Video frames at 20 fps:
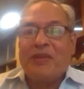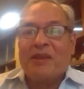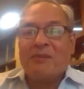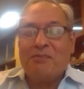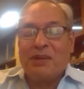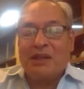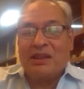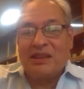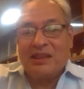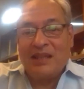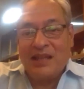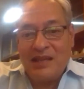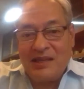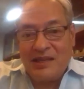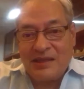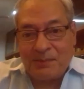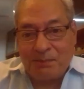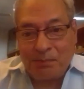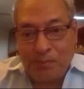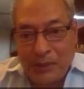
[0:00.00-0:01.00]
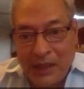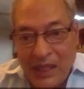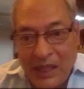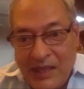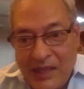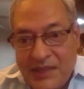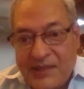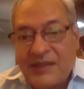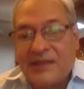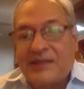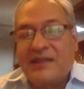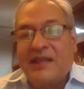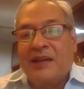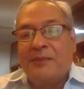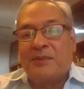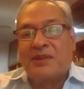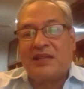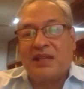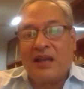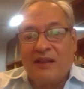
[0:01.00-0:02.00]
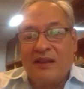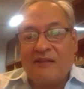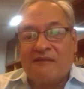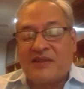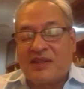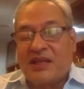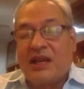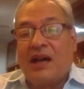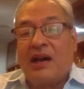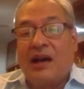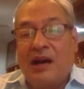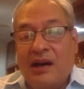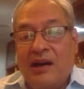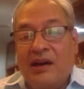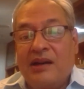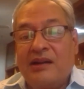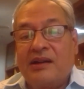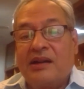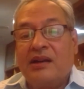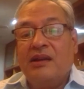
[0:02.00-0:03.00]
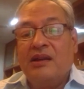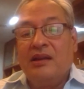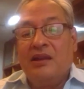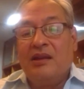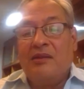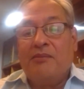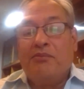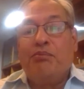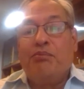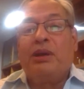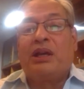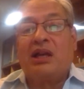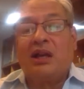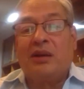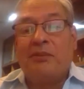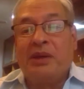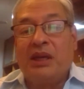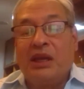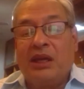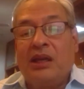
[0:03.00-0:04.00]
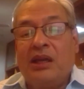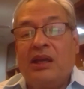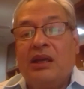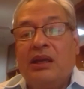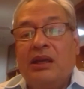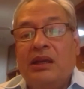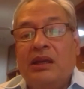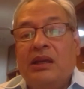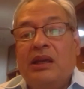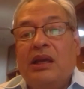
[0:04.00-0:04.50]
but these places themselves are becoming